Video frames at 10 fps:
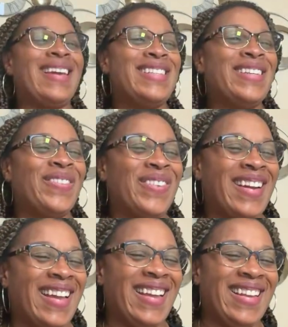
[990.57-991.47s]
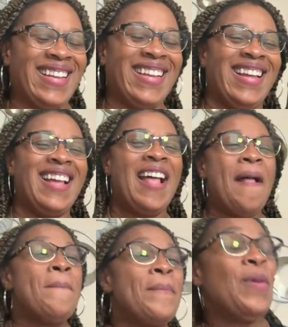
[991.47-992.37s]
at your friend.
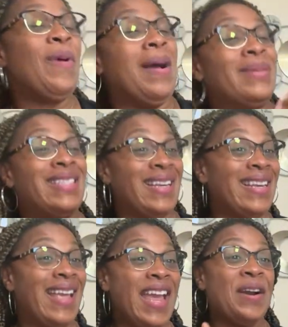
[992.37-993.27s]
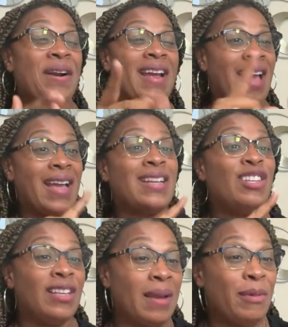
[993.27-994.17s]
Where I'm sitting here and I
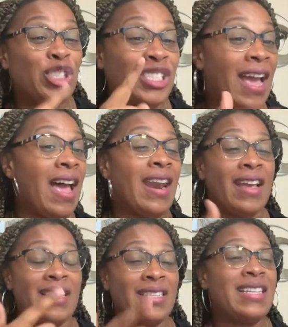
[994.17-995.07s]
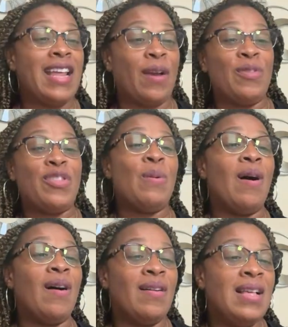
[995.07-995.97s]
can look at my chat, I can connect with you
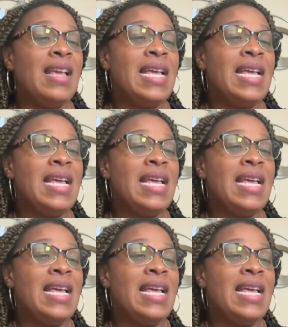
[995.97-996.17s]
all.